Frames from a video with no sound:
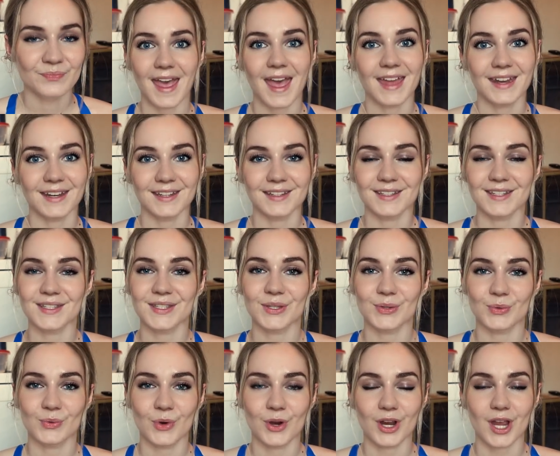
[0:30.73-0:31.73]
And in this
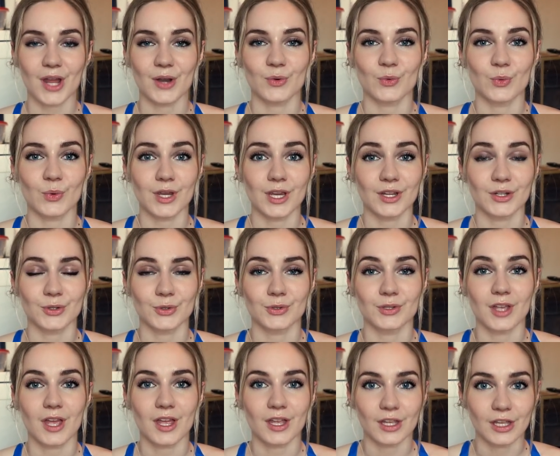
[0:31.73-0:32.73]
workout, we are
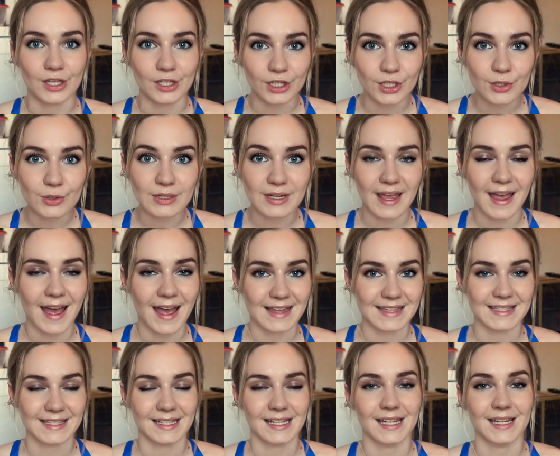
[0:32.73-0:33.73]
doing glute
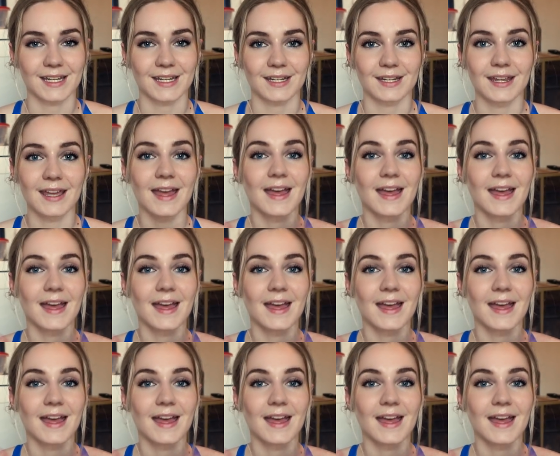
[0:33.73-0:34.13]
isolated